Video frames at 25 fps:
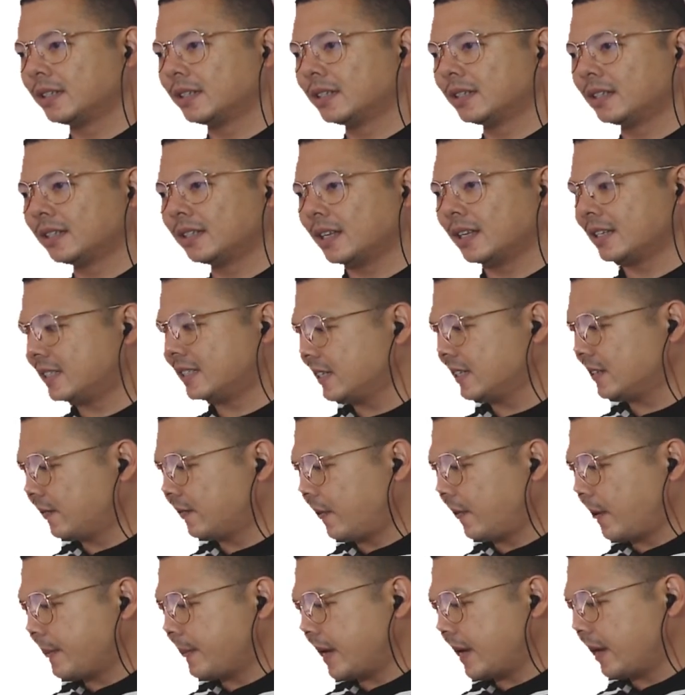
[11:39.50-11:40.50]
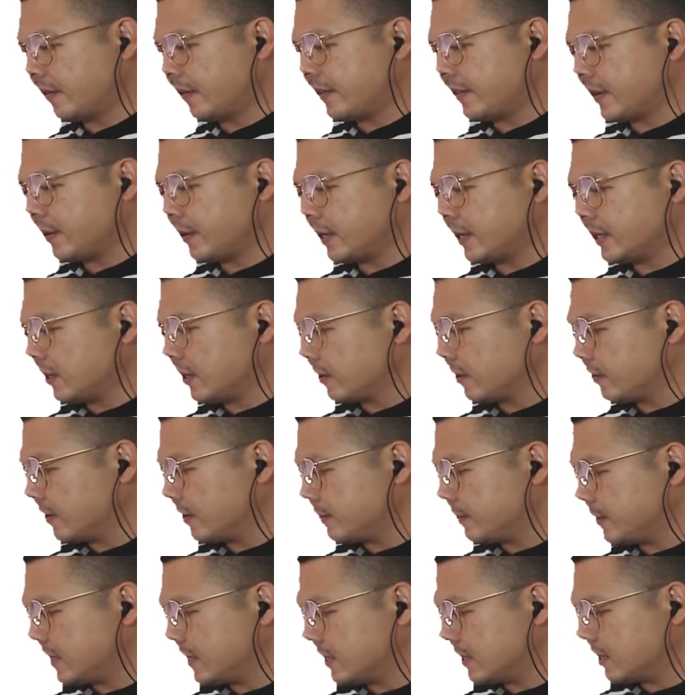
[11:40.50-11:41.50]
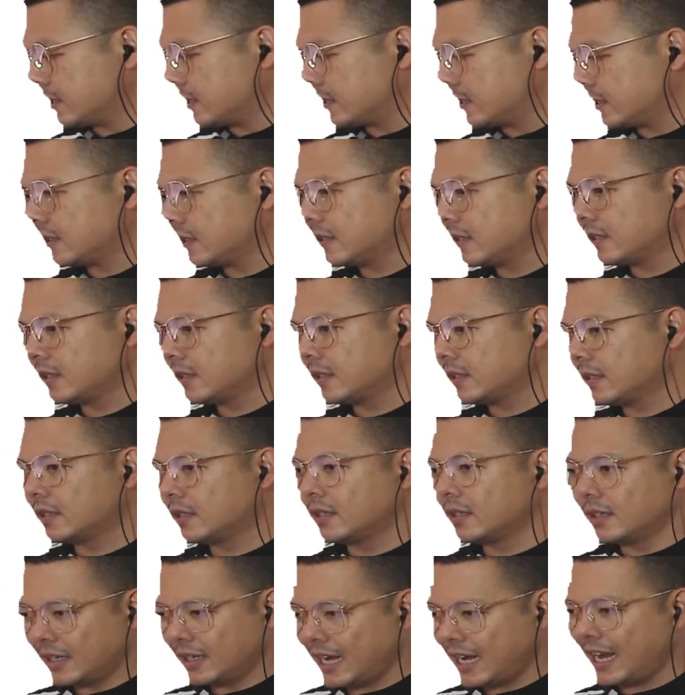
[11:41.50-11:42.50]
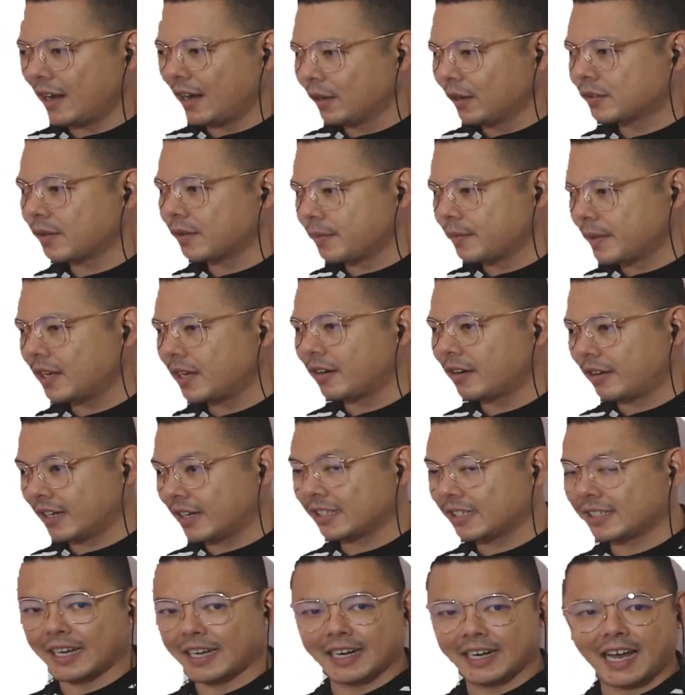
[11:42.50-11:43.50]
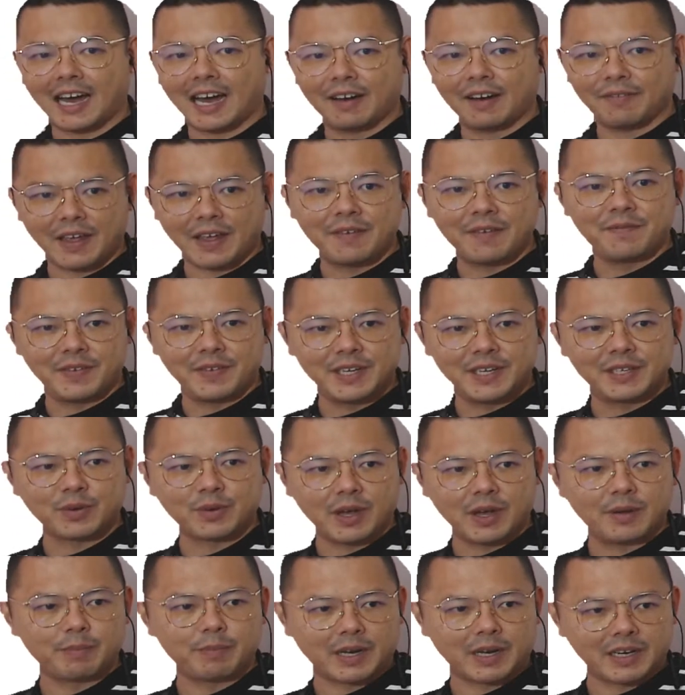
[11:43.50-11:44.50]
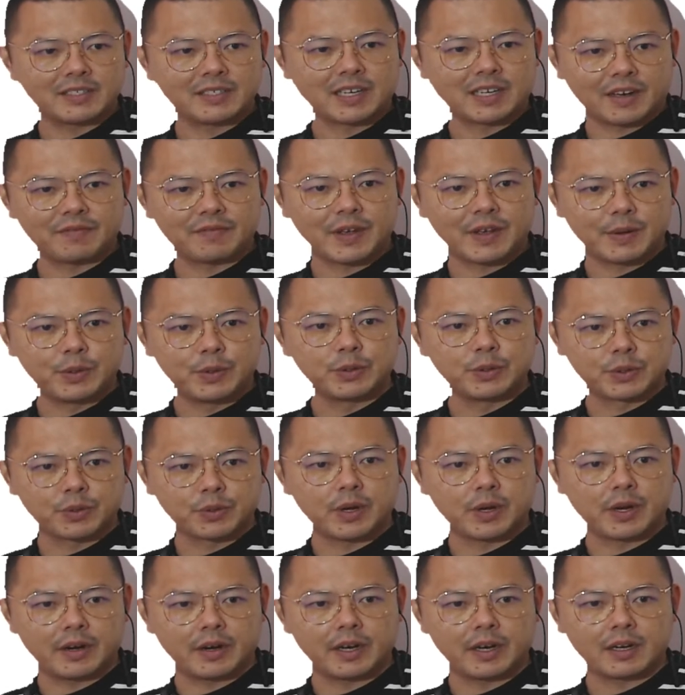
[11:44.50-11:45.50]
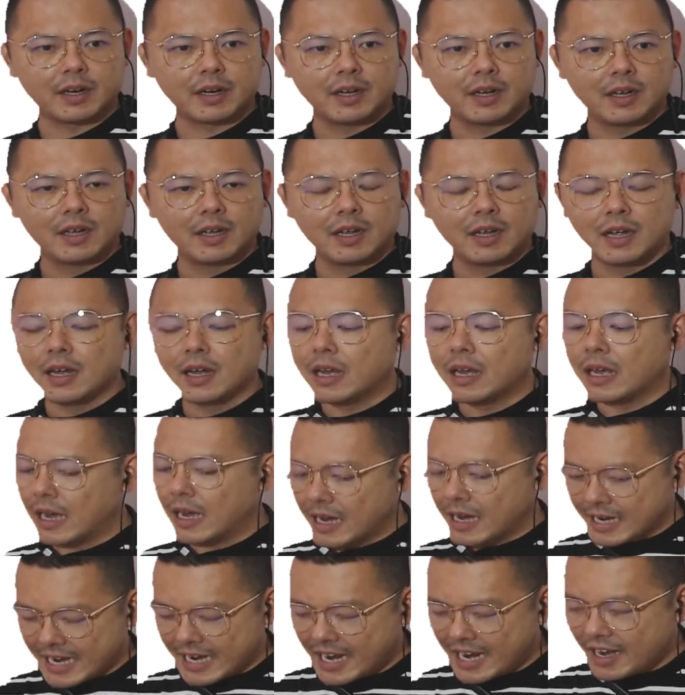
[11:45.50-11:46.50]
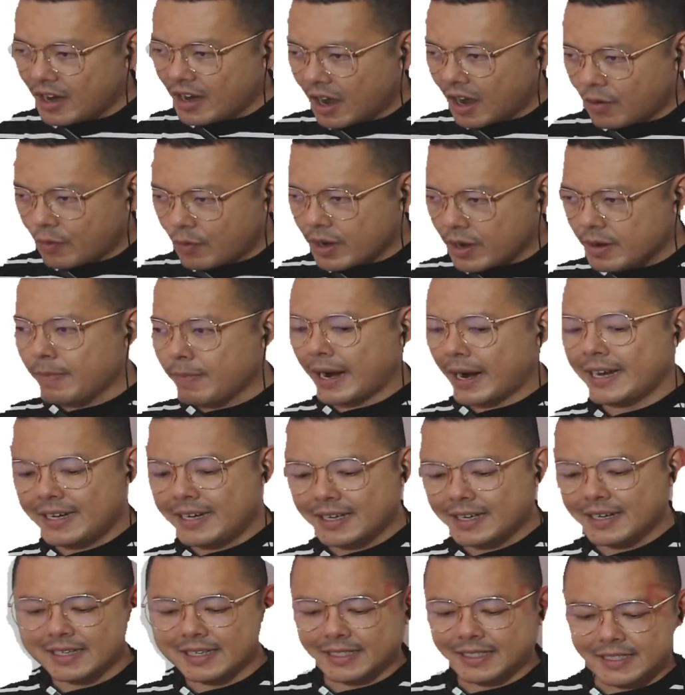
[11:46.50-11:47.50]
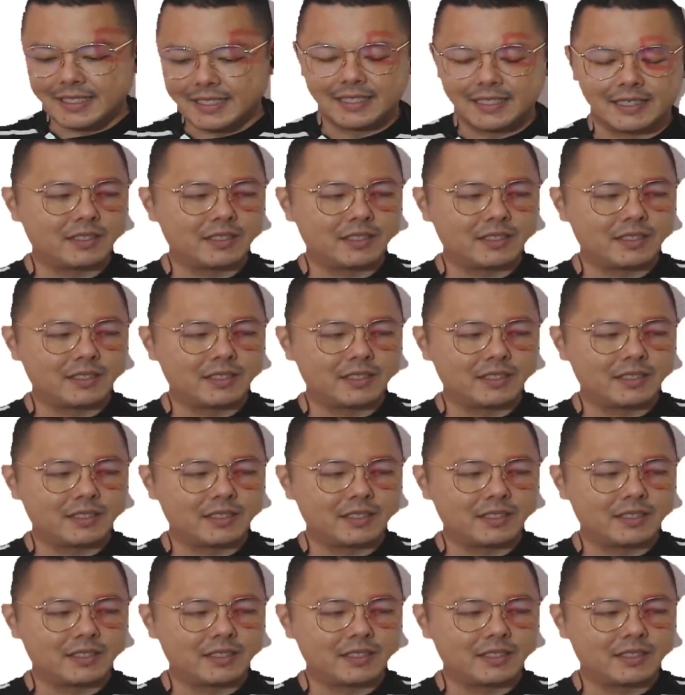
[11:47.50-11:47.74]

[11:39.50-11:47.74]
Does this format of equation look familiar? Yeah, it looks familiar, right? It's like the half mv squared minus half mu squared, right? Again, a reminder is this.